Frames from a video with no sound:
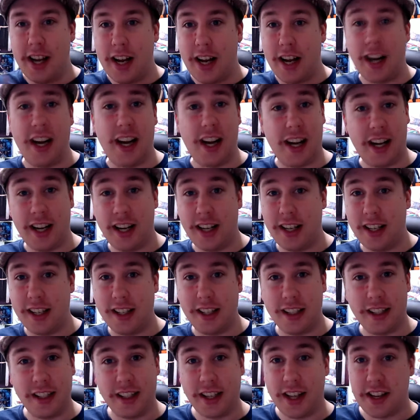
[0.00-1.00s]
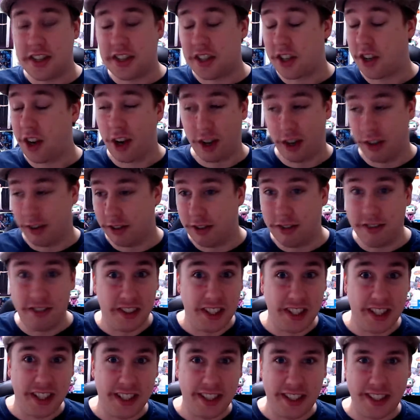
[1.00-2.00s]
Let's go,
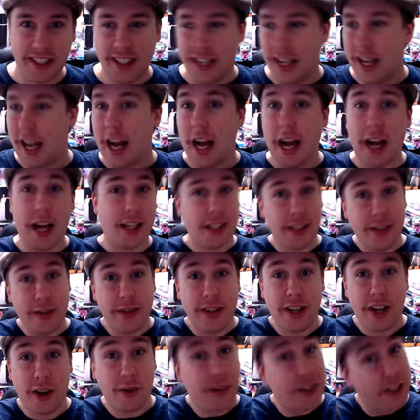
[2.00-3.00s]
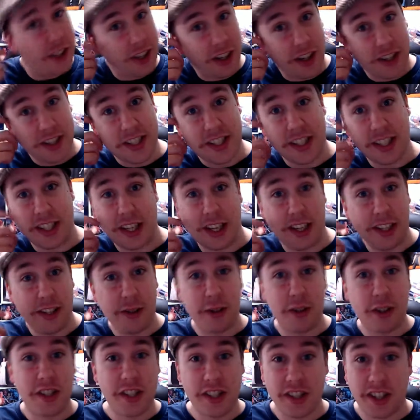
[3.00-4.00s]
really. Let me know what you guys think. Are
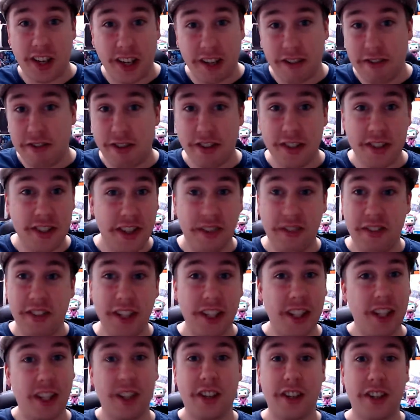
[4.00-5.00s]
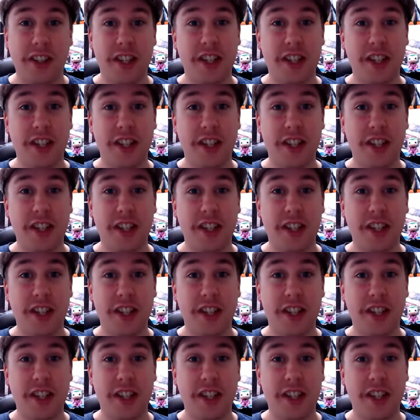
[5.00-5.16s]
you excited for something along this